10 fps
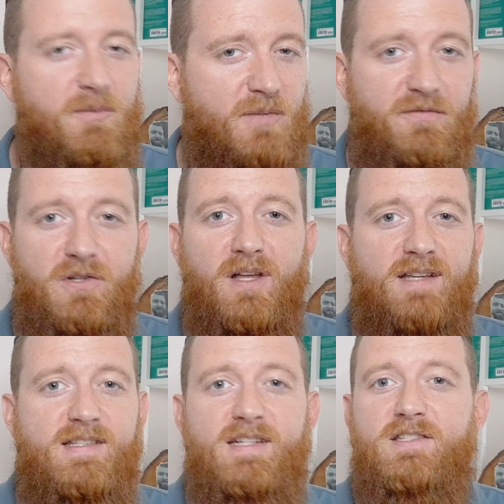but if you
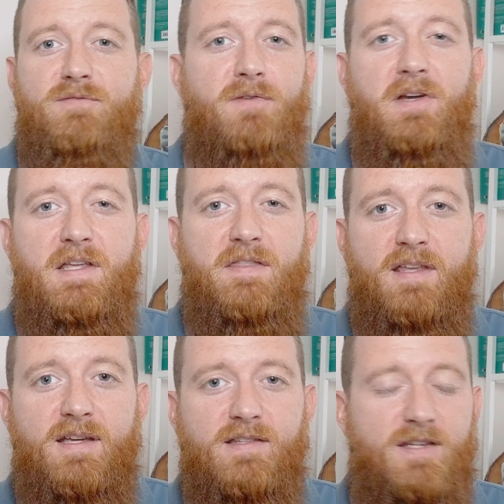like seeing some funky
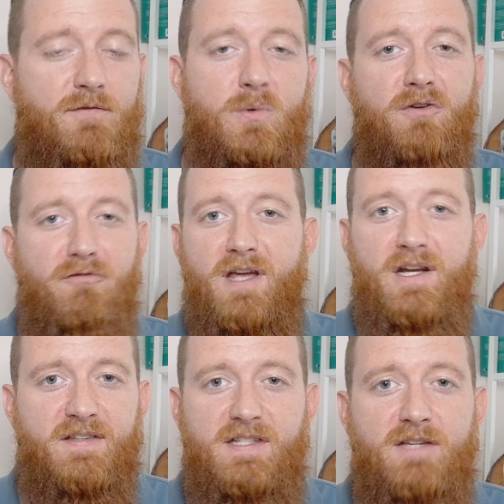things, if you were a
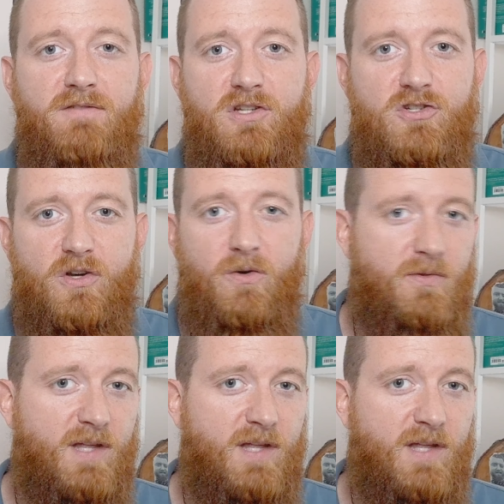fan of the TV show,